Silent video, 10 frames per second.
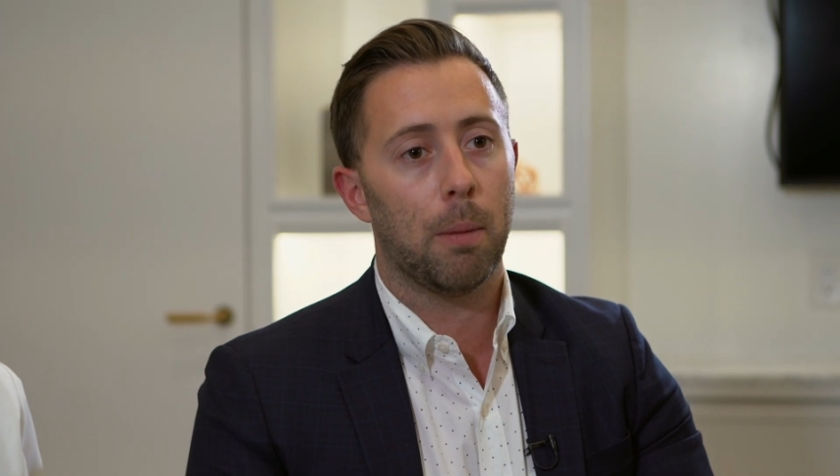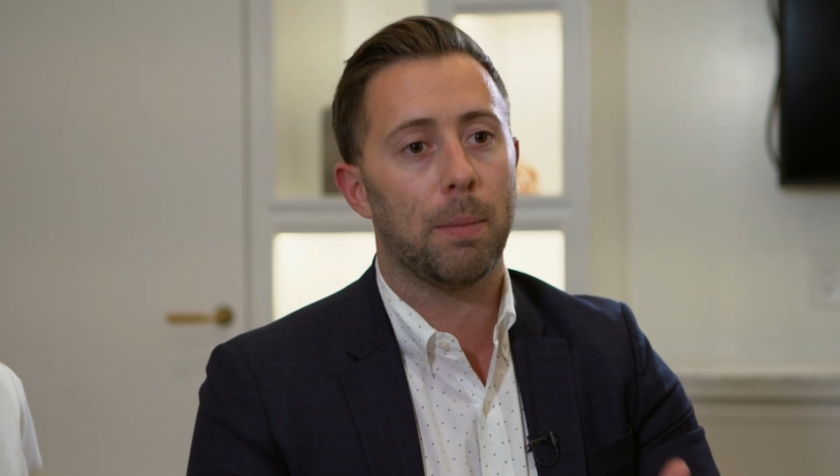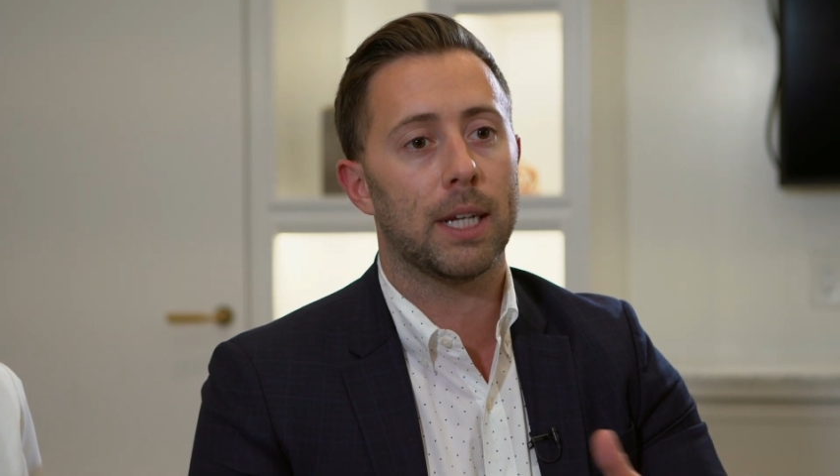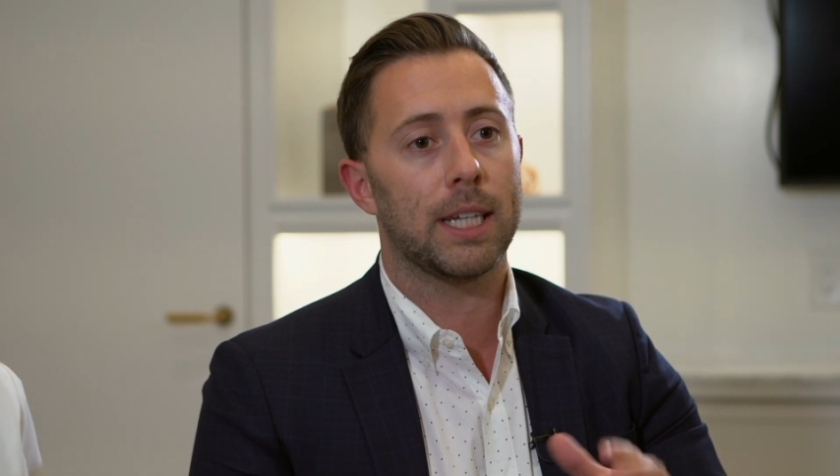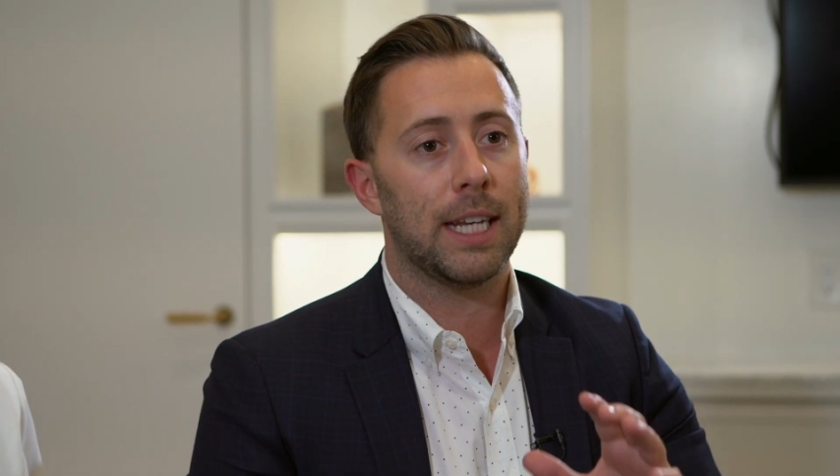
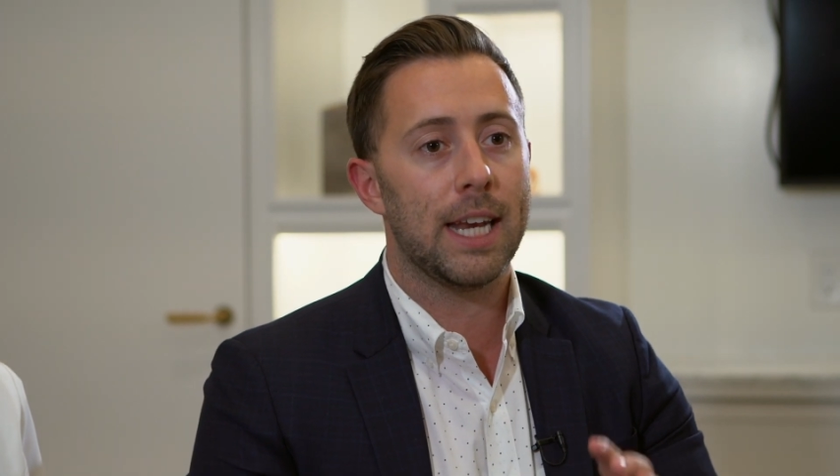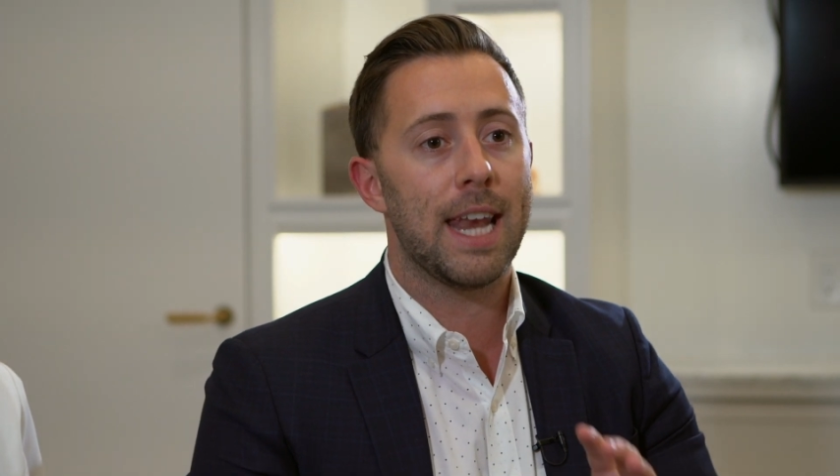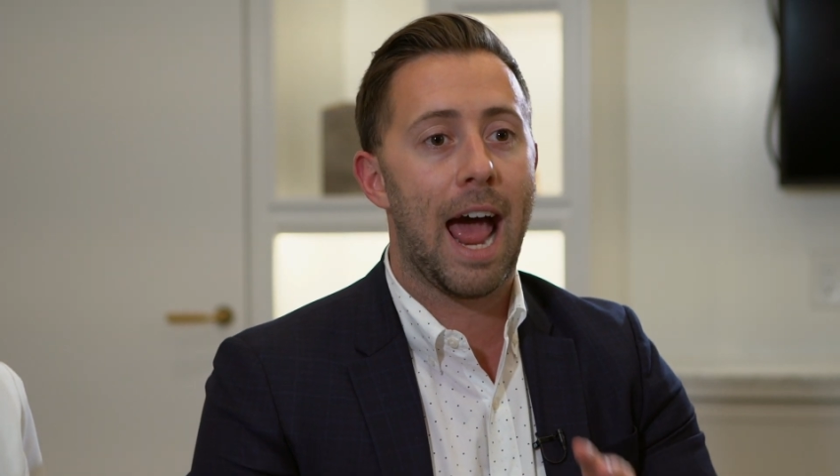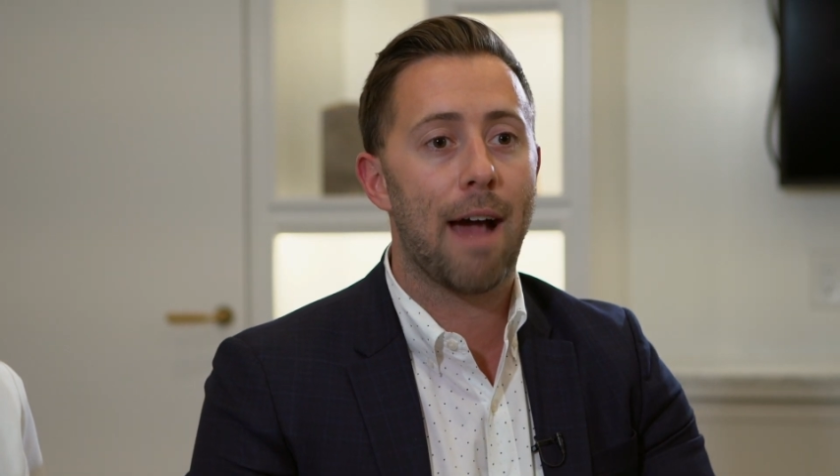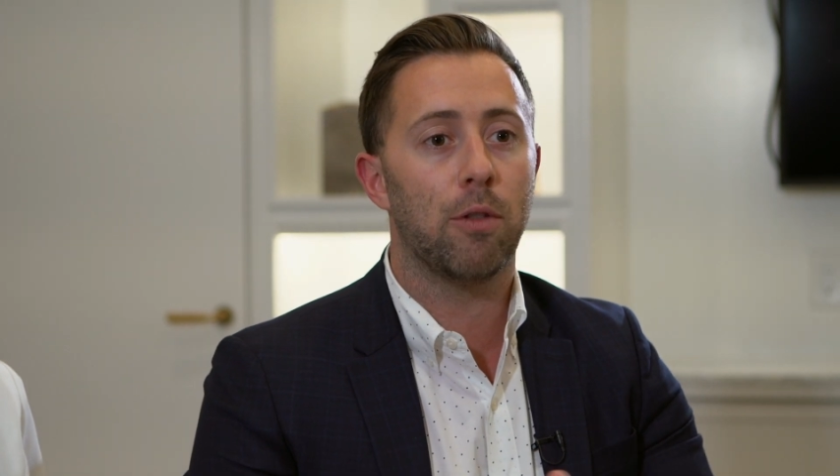but because I
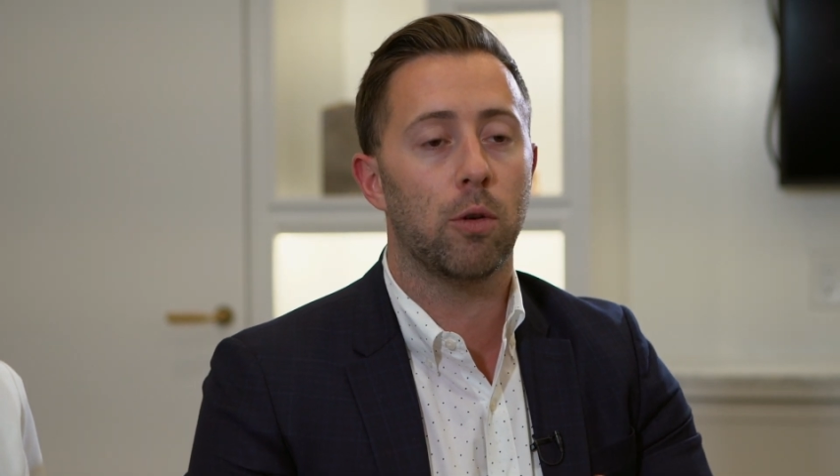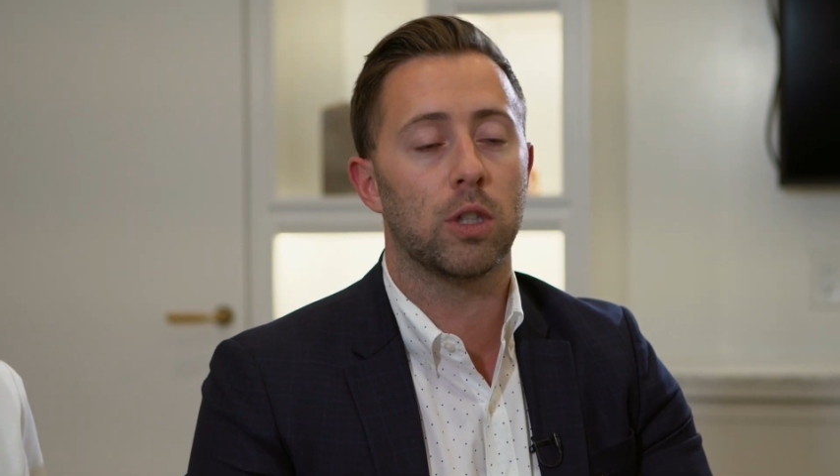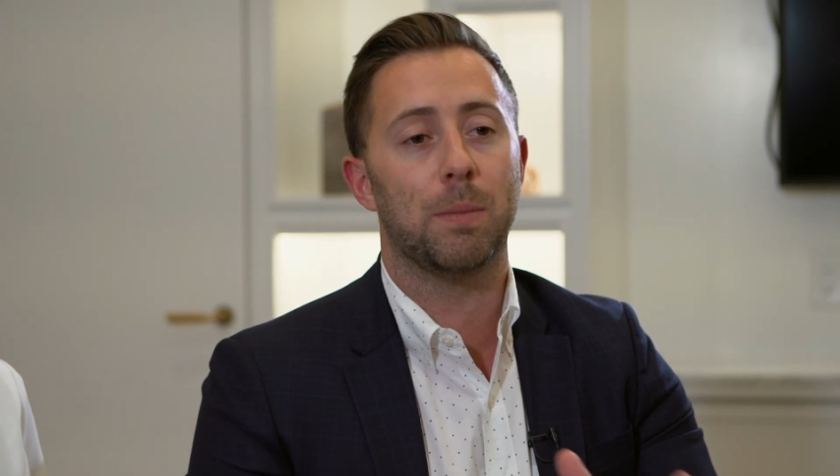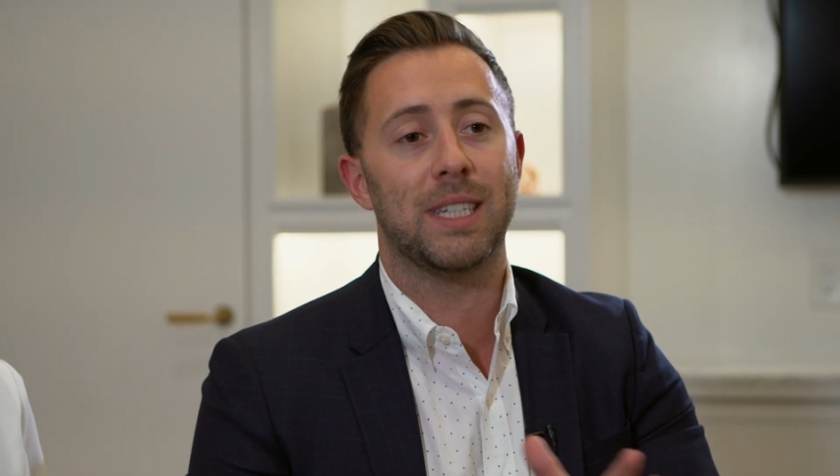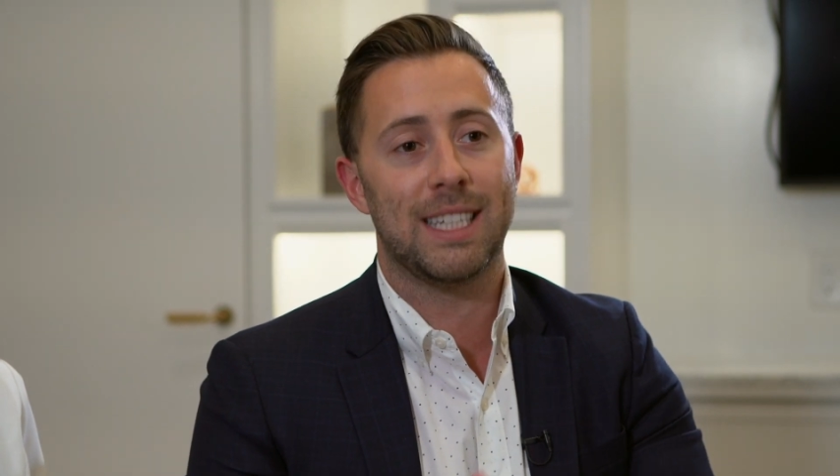didn't have
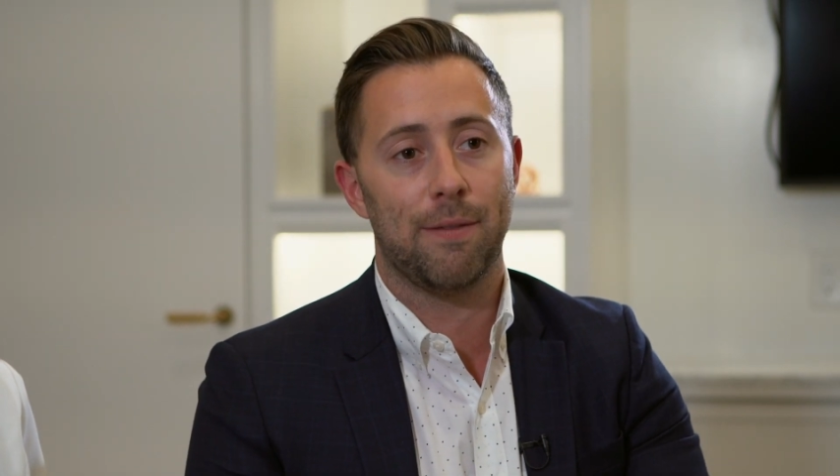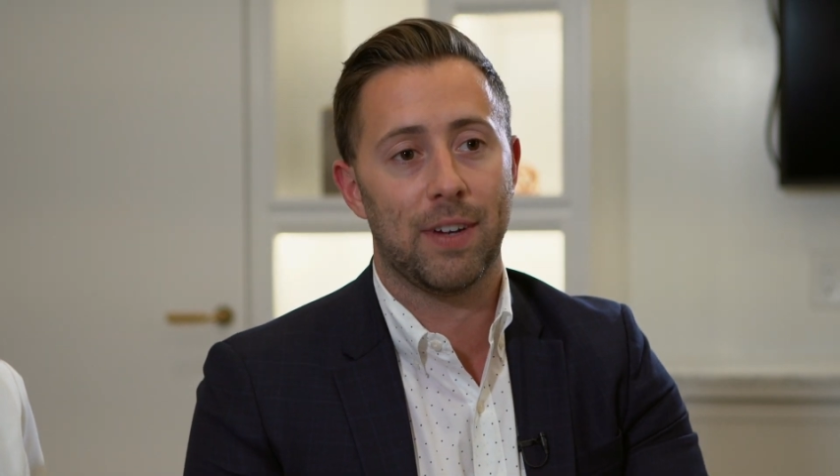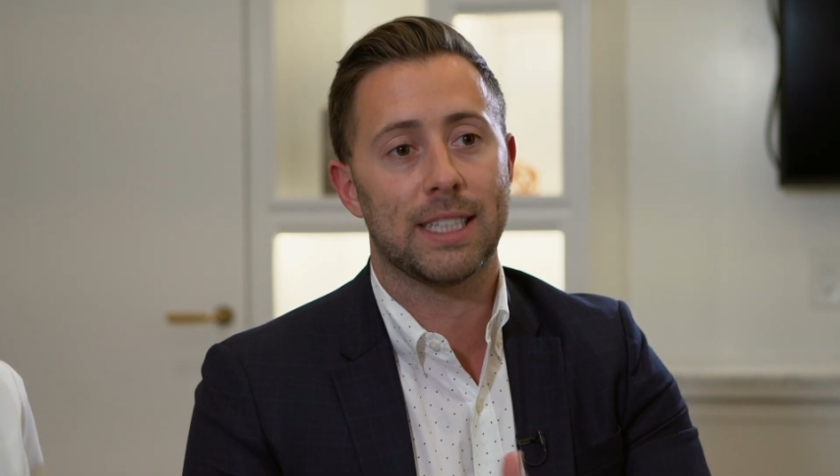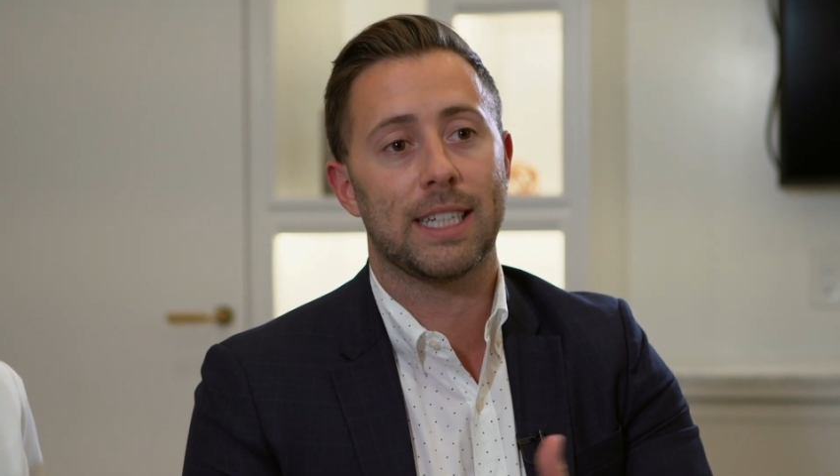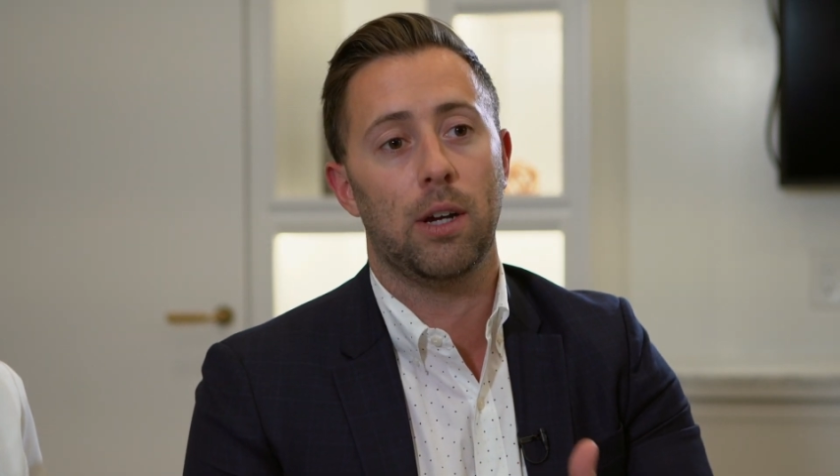those specific